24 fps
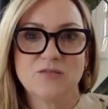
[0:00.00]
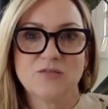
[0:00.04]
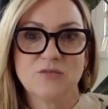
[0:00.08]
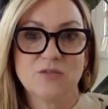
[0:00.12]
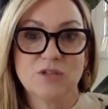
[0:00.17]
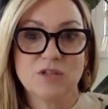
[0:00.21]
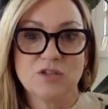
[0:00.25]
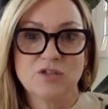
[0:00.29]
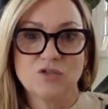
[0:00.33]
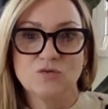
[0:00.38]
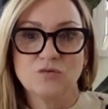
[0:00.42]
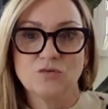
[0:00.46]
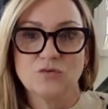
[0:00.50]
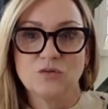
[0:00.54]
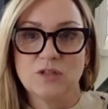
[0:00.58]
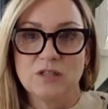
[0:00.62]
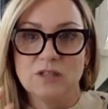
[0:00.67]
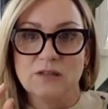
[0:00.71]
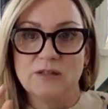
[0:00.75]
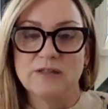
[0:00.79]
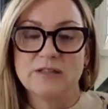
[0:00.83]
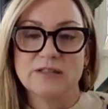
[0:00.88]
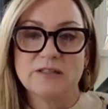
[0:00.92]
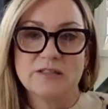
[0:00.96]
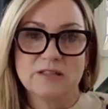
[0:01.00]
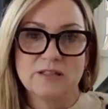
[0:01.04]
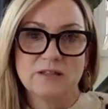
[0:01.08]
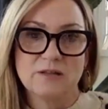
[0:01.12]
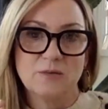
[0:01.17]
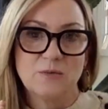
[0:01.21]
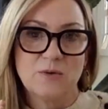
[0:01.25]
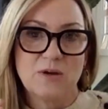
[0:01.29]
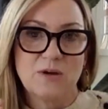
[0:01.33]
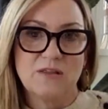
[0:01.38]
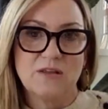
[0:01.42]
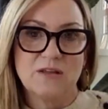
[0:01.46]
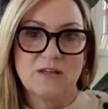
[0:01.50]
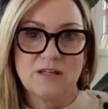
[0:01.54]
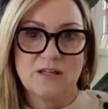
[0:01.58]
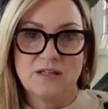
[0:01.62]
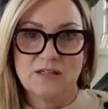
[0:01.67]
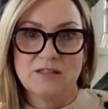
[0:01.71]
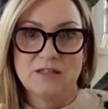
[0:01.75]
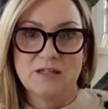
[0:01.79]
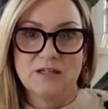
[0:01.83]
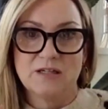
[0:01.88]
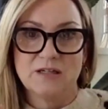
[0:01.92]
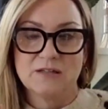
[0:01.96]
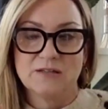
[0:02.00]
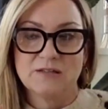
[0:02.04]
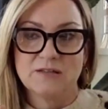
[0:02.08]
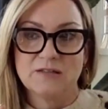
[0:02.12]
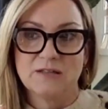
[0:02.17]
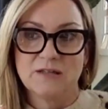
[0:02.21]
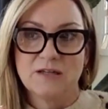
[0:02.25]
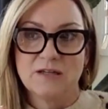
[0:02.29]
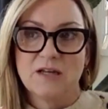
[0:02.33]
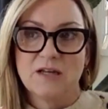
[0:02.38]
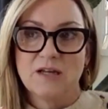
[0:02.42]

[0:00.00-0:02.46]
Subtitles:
really truly listen the way that he does